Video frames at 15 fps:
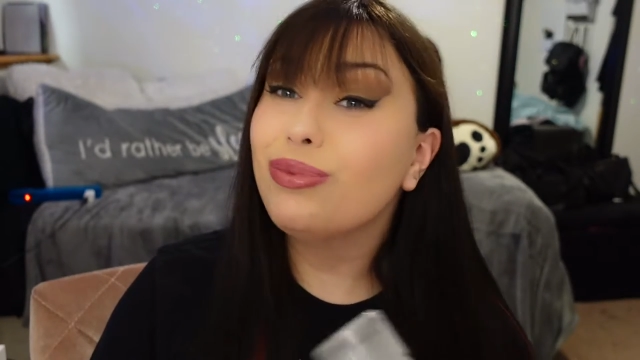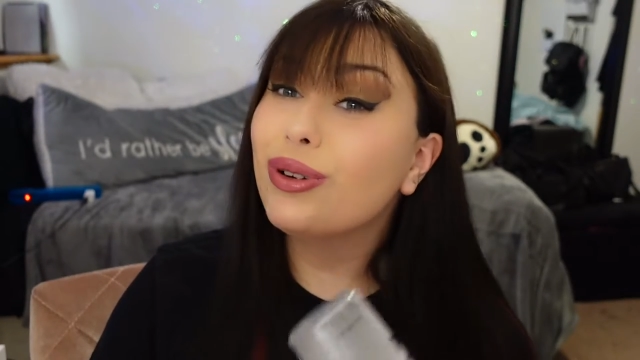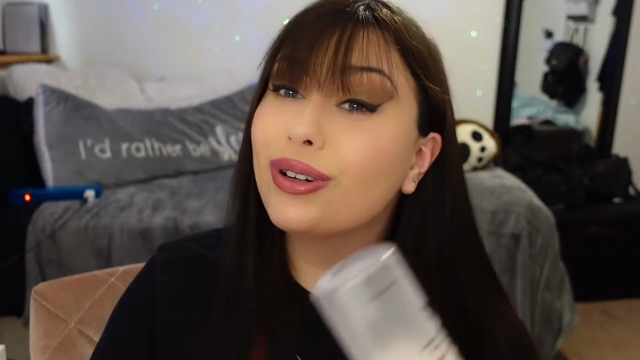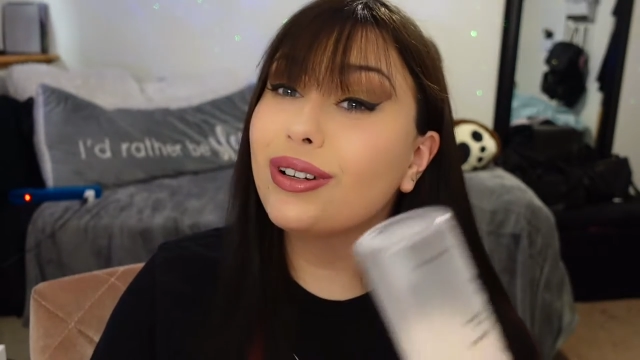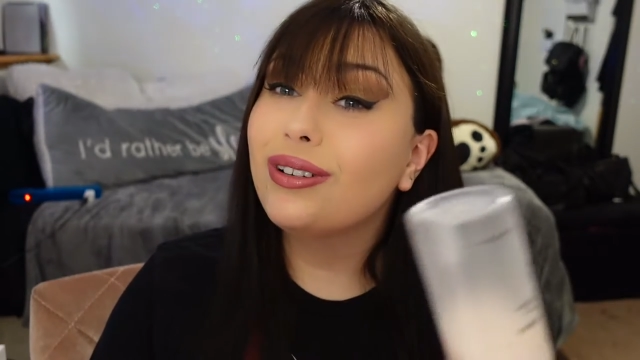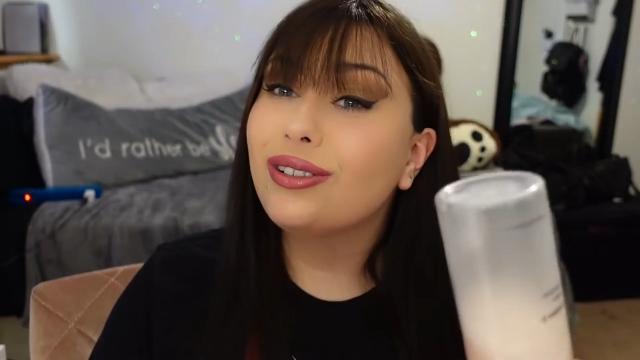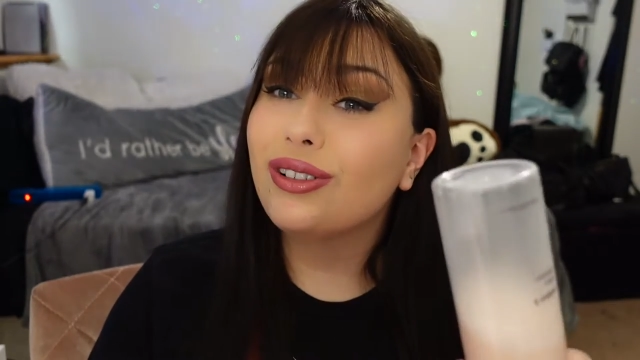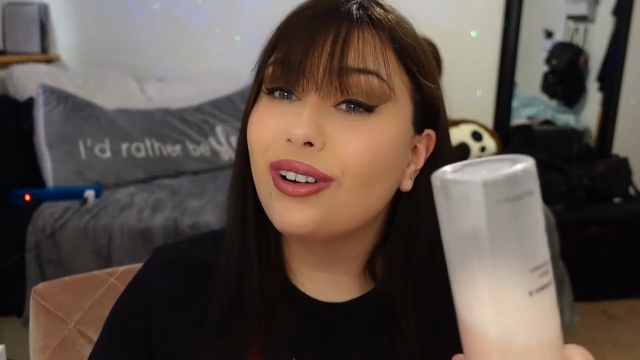I'm
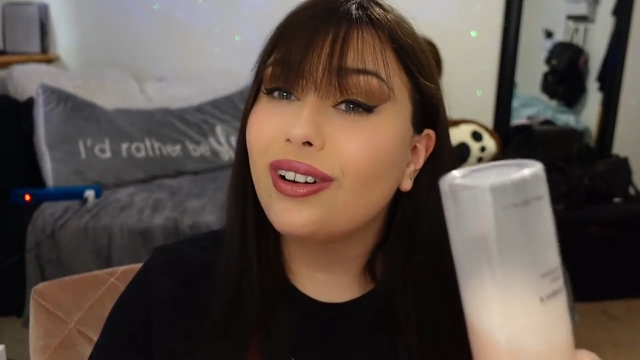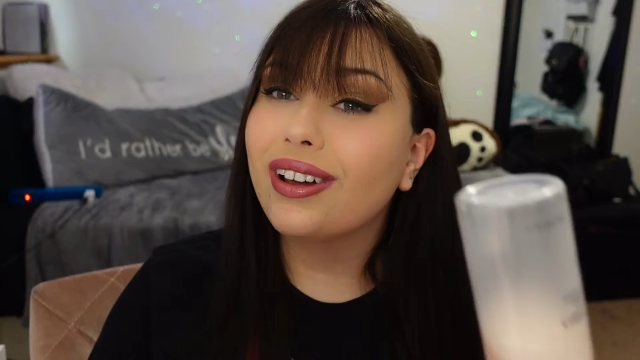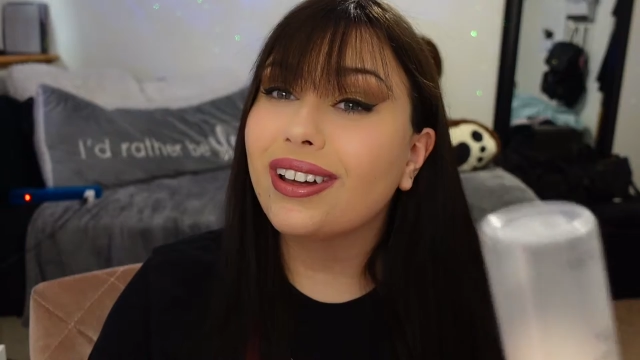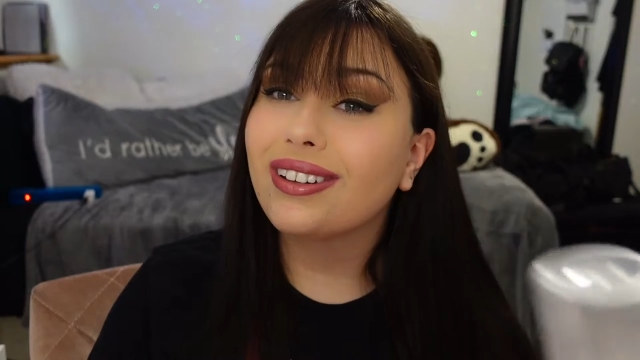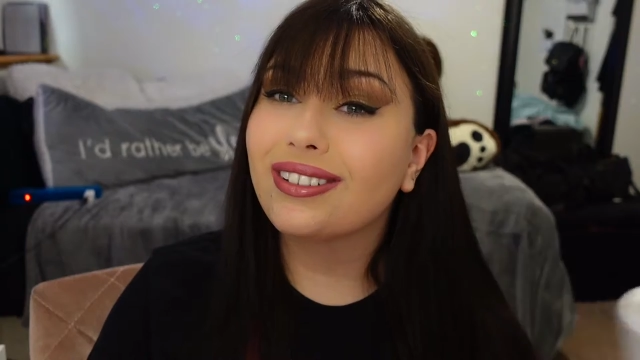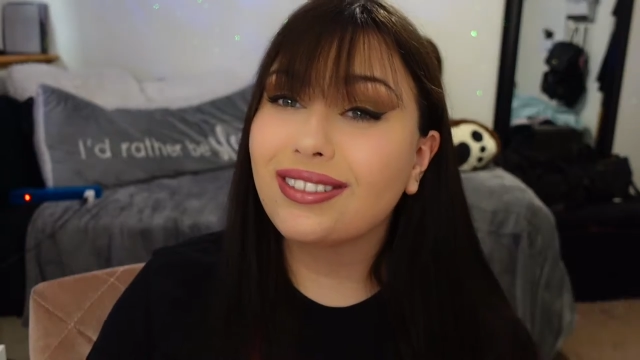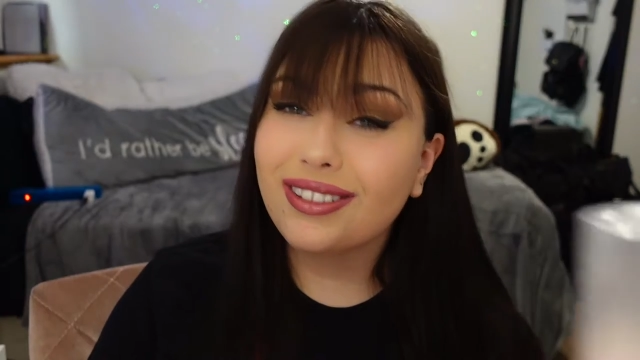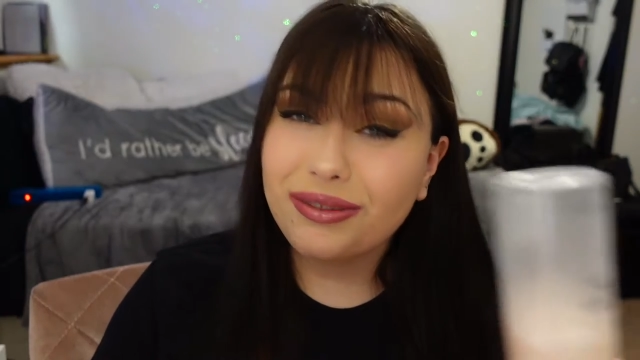not going to
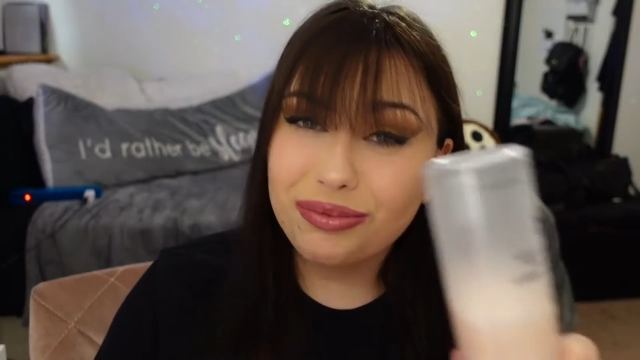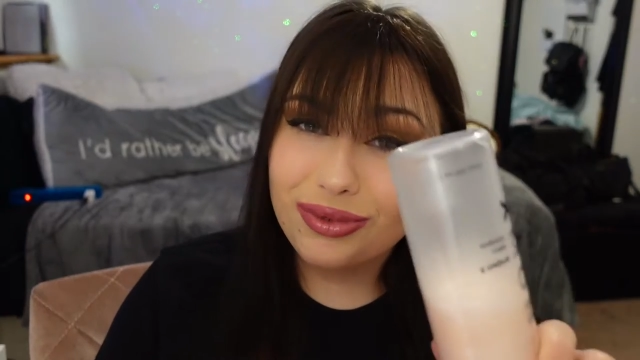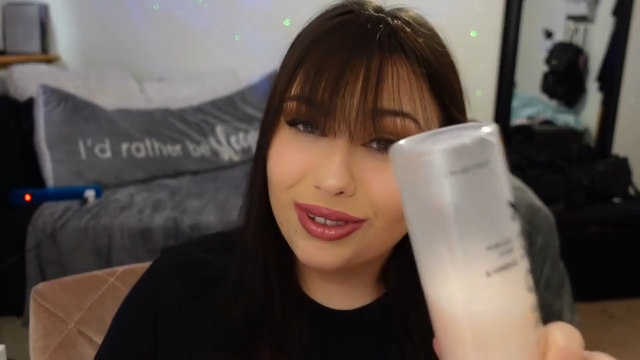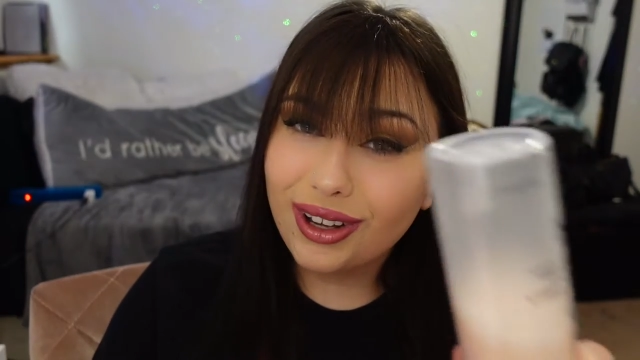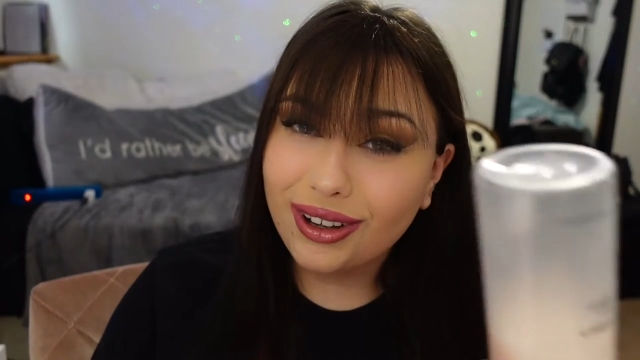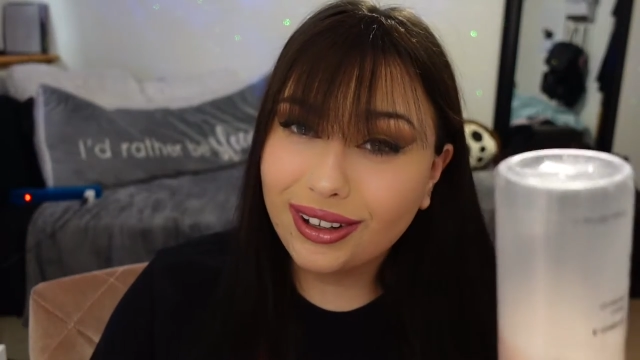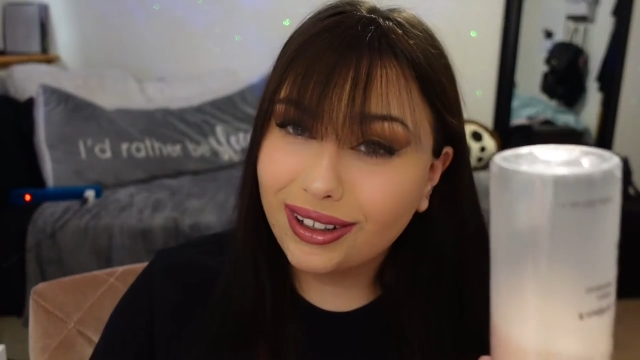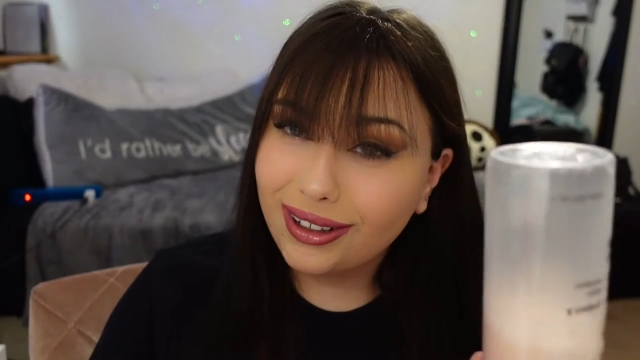try.
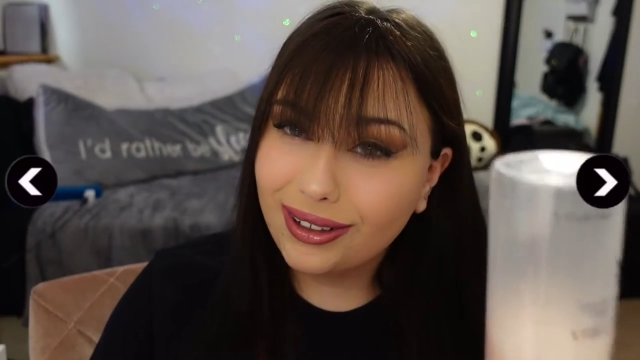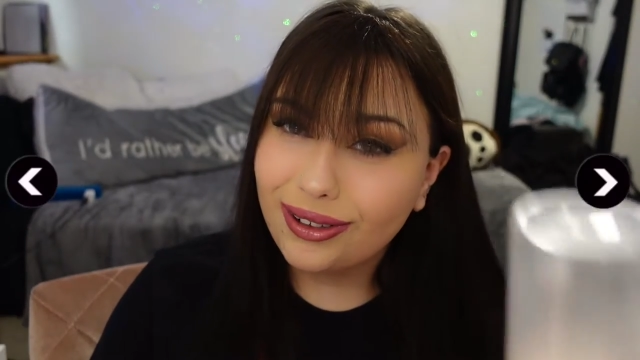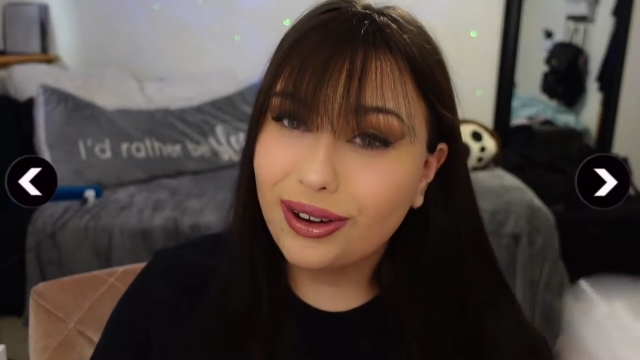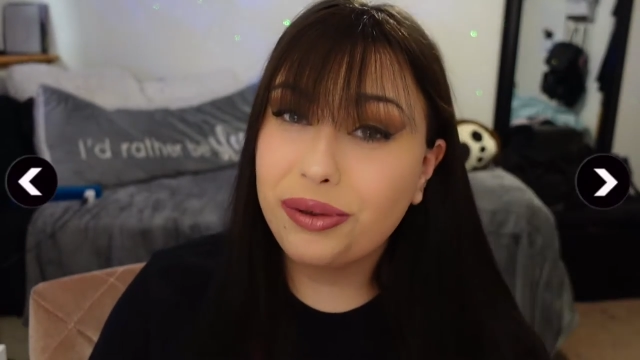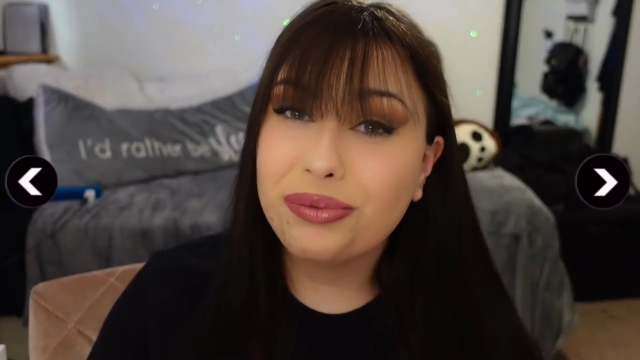I'm not going to do it.